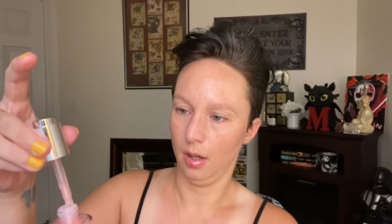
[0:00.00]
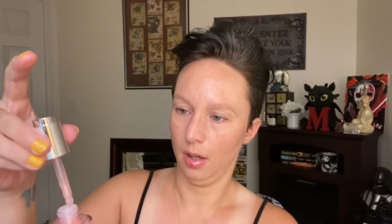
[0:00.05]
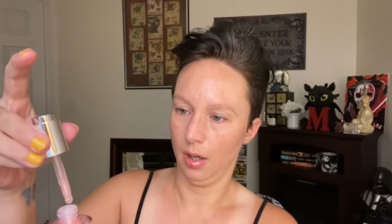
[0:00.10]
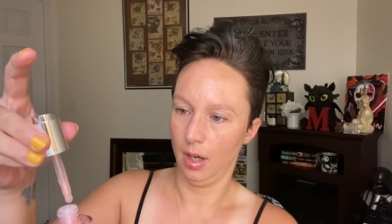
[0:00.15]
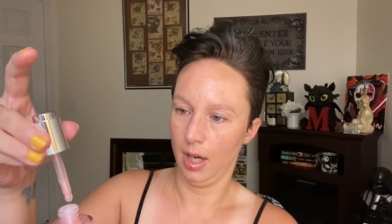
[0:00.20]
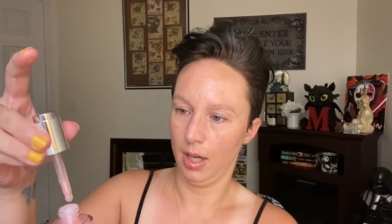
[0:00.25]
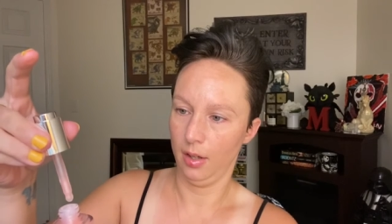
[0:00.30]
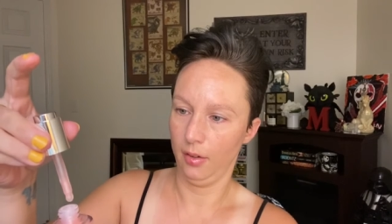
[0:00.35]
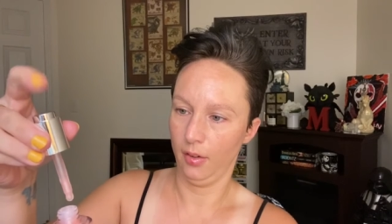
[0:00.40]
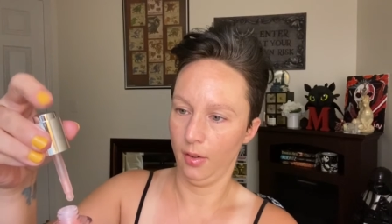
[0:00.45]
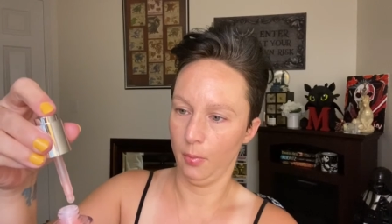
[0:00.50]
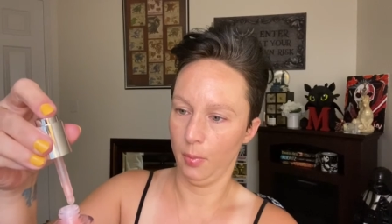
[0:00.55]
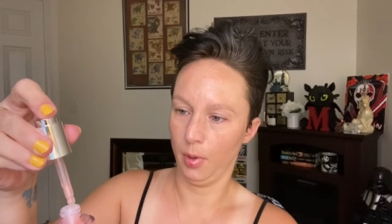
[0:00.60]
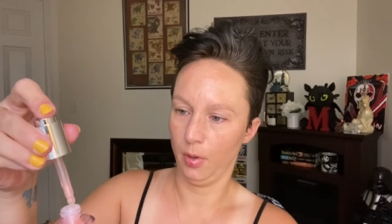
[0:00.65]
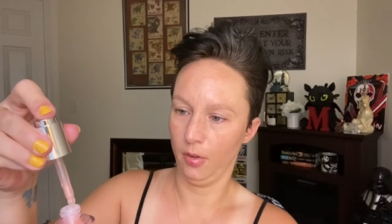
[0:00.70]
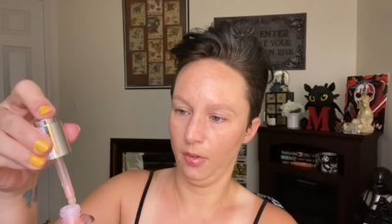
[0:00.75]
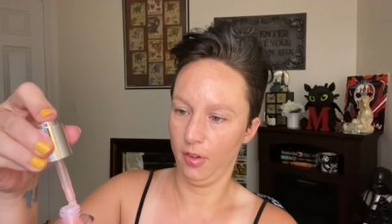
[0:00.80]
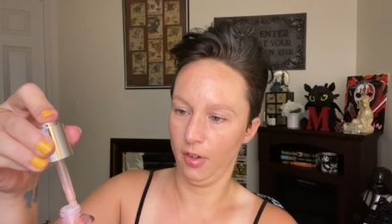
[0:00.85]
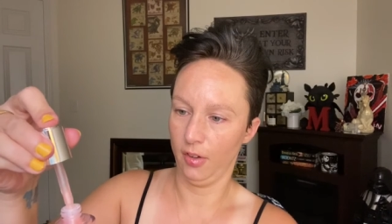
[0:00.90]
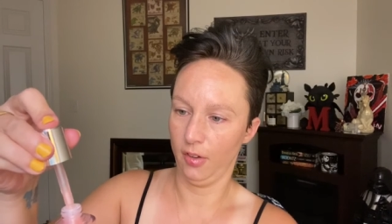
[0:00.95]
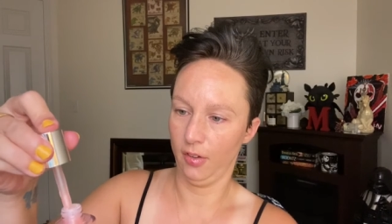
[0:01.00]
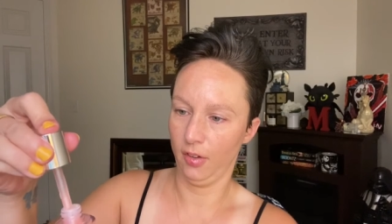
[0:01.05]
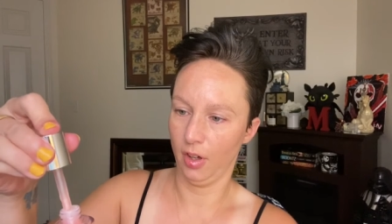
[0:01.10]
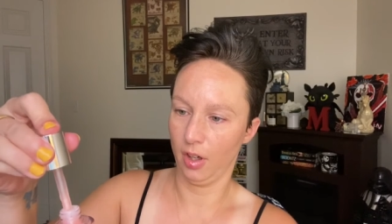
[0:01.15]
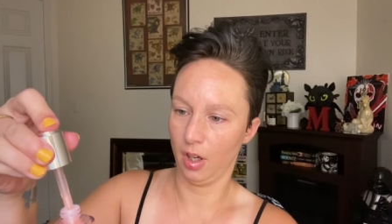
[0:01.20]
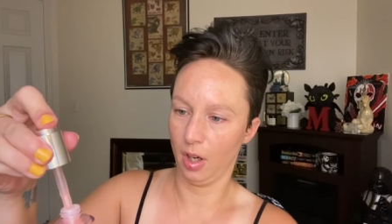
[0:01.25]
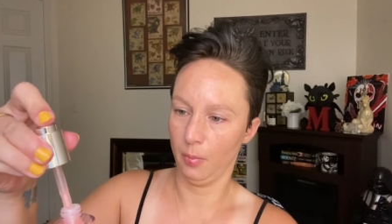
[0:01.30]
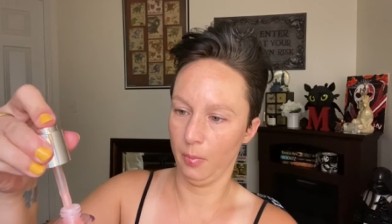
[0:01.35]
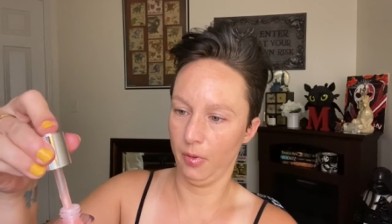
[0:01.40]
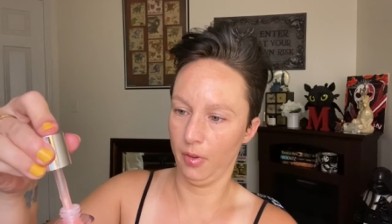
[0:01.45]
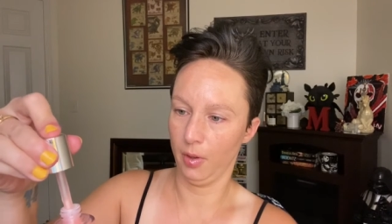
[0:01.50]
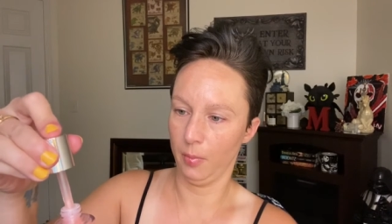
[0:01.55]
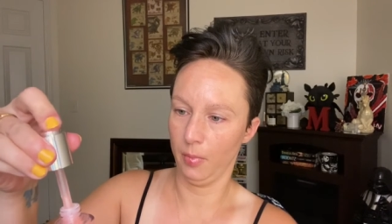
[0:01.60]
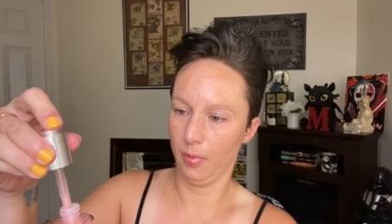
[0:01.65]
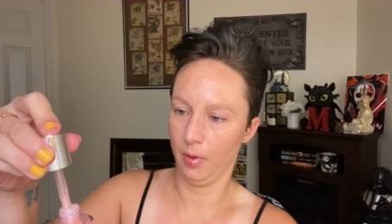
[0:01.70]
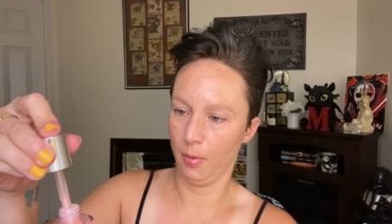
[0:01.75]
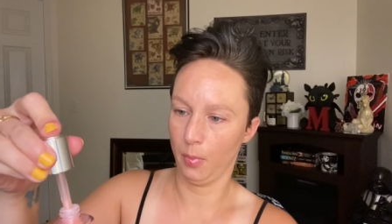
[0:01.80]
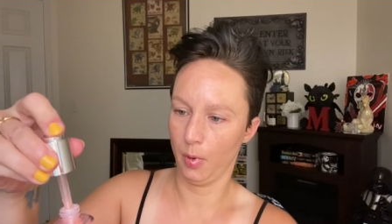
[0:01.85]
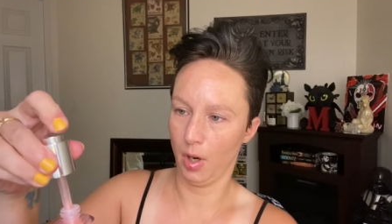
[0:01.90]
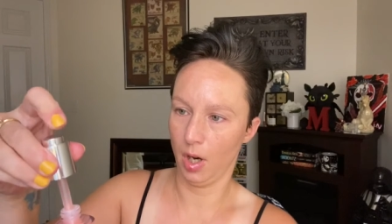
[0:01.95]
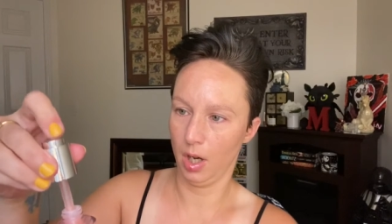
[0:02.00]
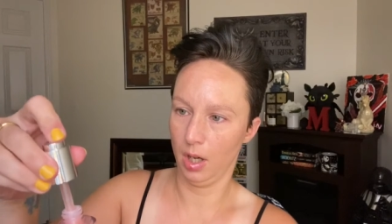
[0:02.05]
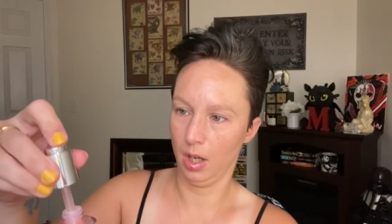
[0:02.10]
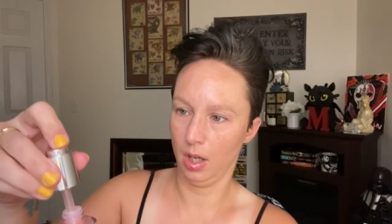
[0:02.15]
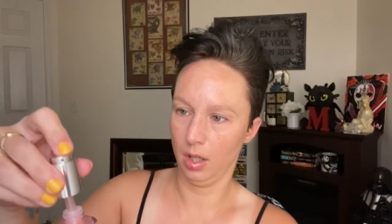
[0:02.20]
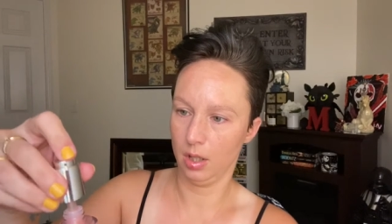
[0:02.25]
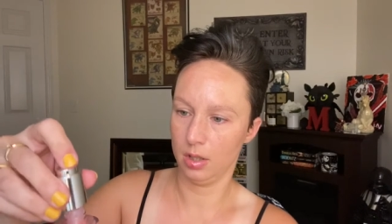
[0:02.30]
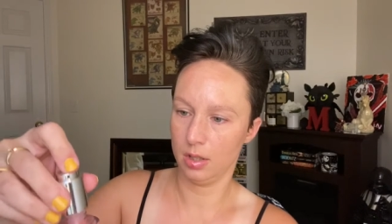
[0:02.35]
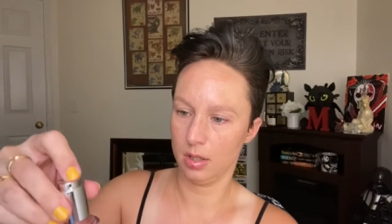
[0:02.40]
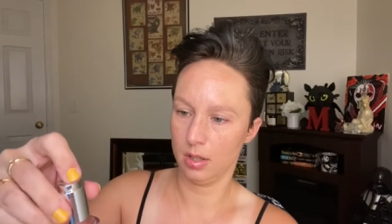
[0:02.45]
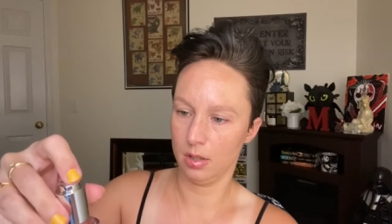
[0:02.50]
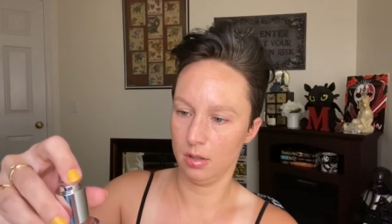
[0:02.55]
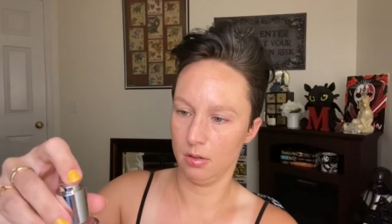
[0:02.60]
and it's supposed to suck up some of the product.